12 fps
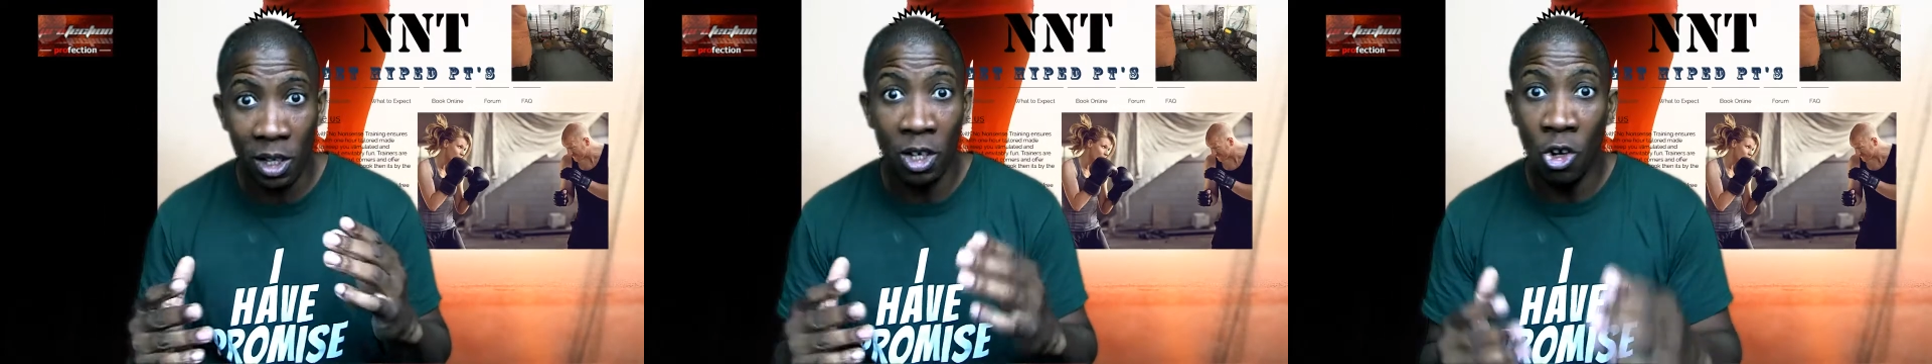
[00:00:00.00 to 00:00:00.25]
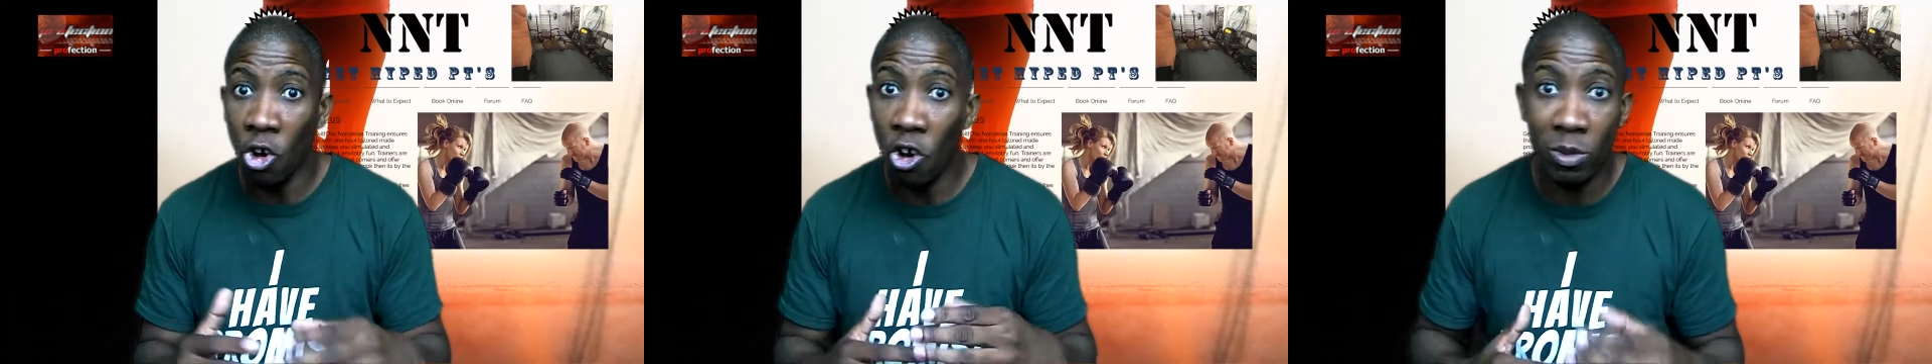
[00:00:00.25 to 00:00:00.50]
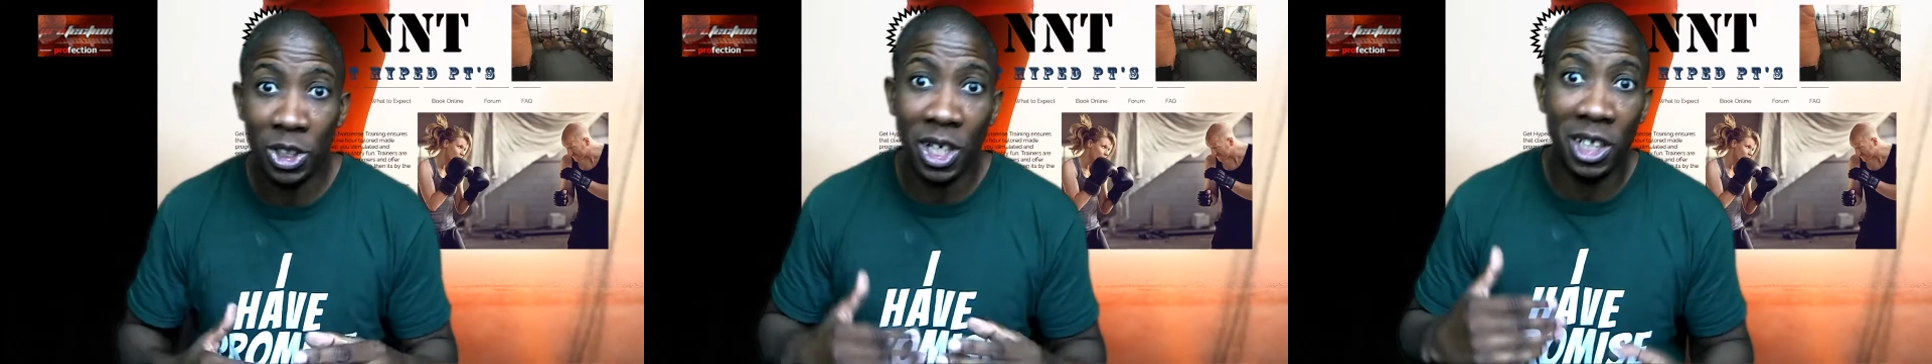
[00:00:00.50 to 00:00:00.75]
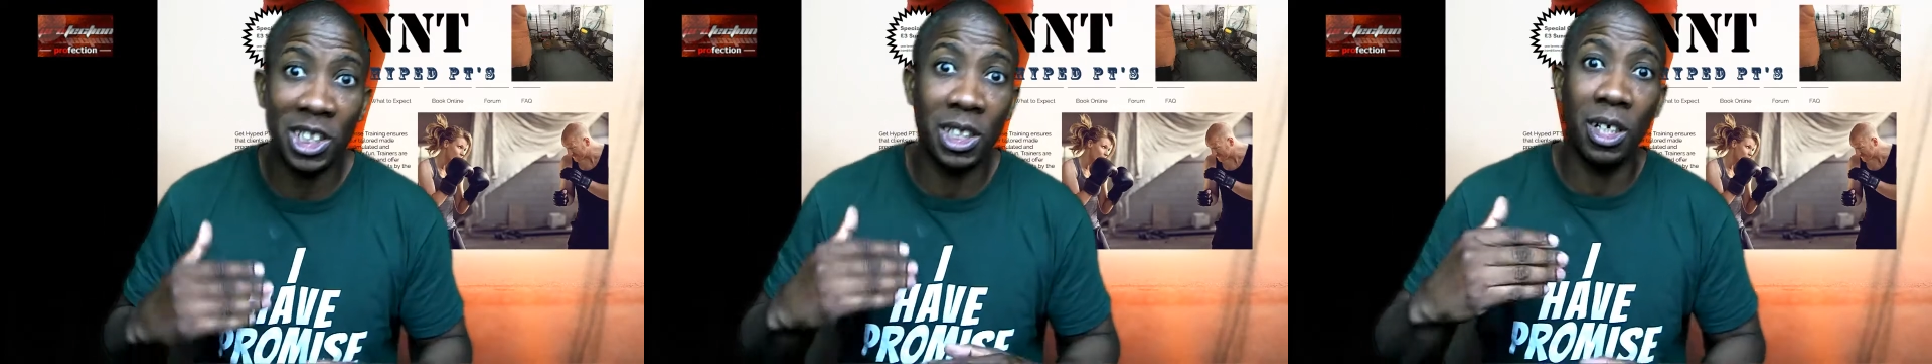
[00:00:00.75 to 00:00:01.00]
All of a sudden,
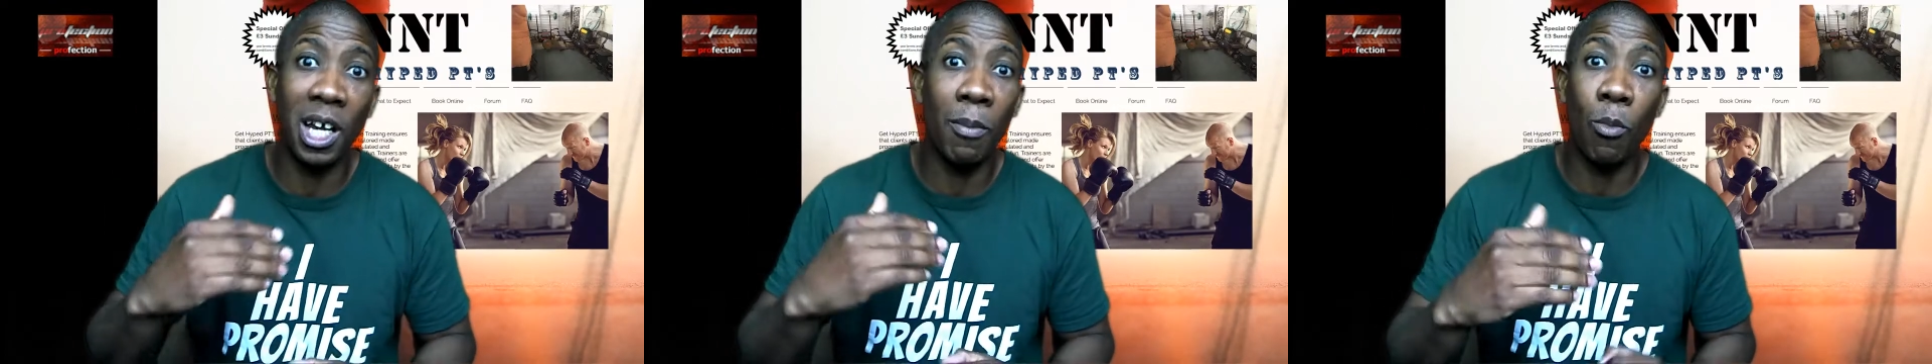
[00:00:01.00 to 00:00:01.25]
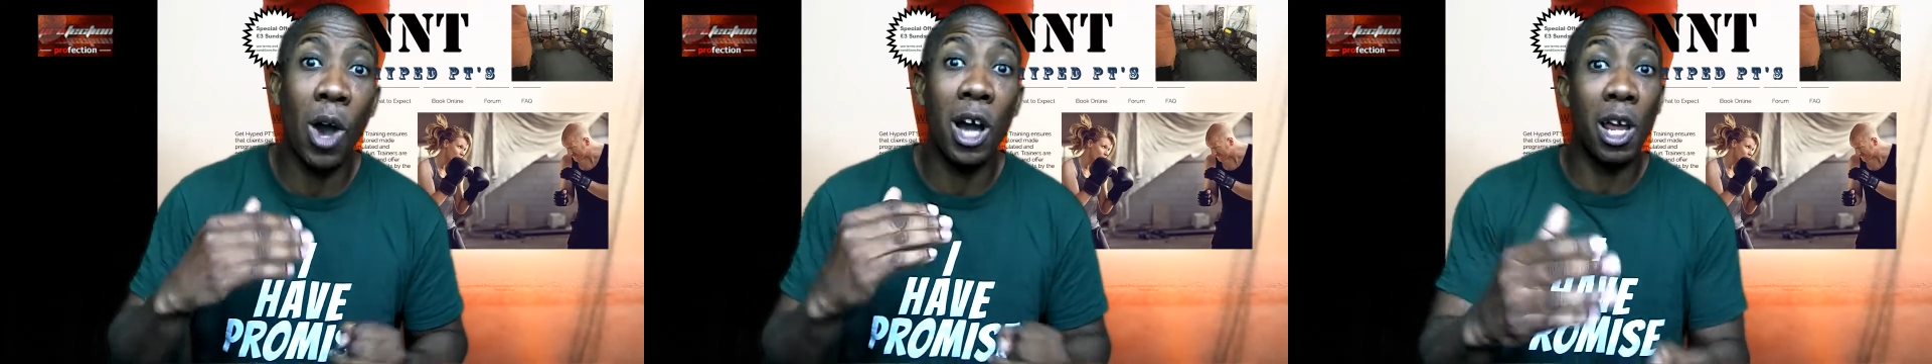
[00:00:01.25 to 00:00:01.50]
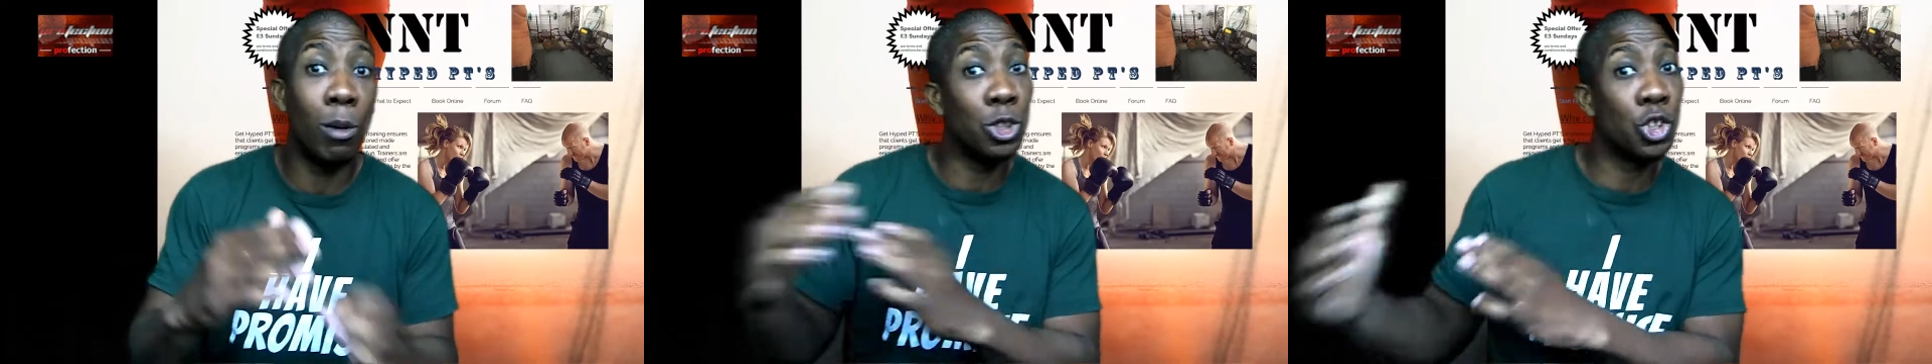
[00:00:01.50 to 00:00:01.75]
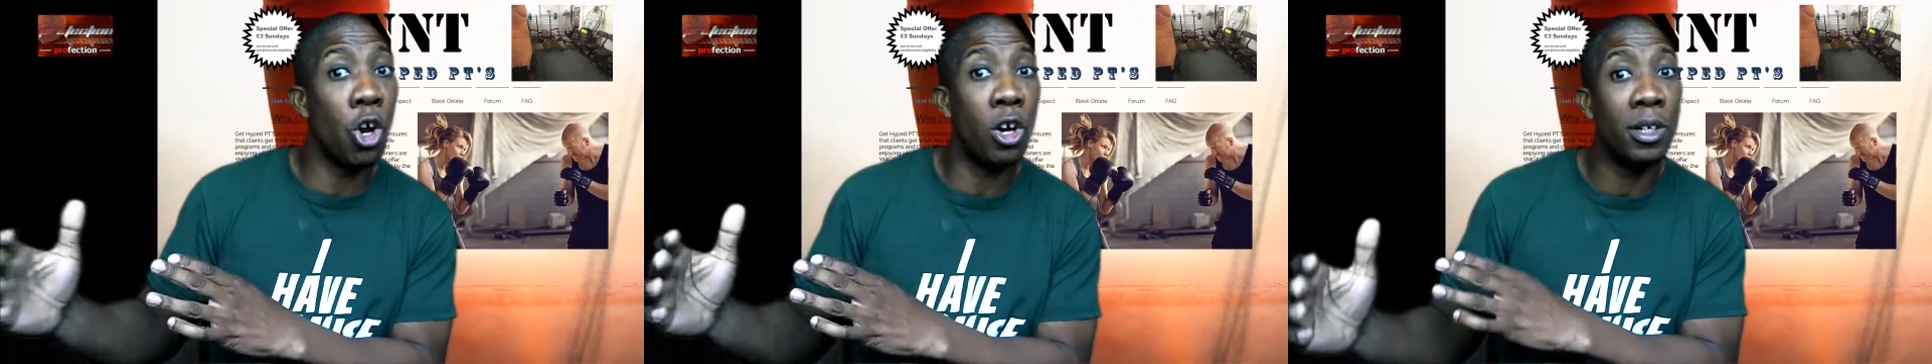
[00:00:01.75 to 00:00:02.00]
while I was
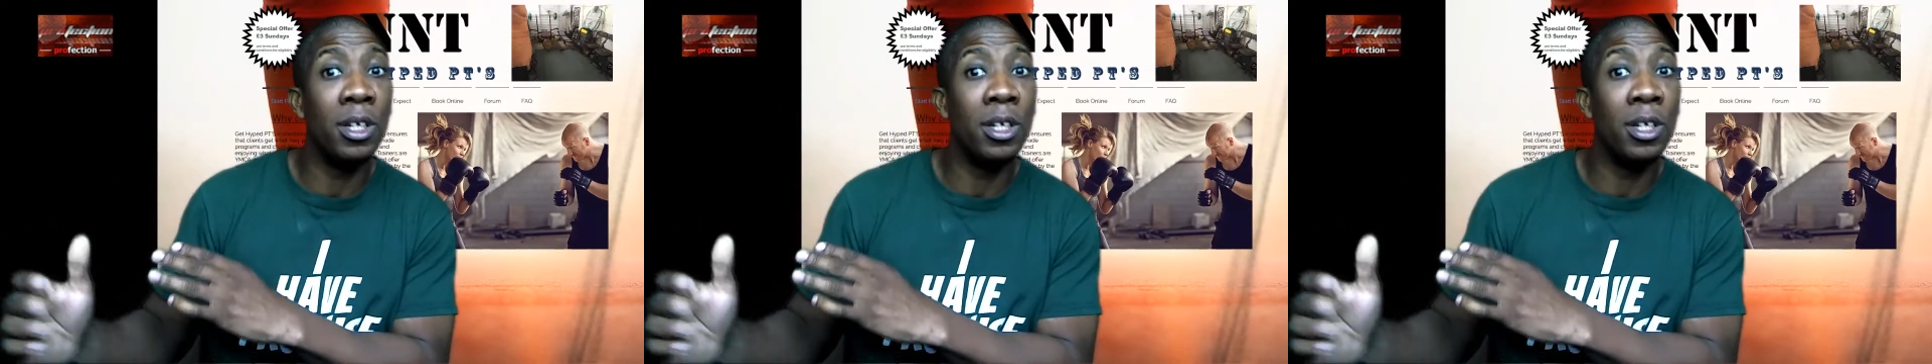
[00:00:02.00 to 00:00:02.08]
gone,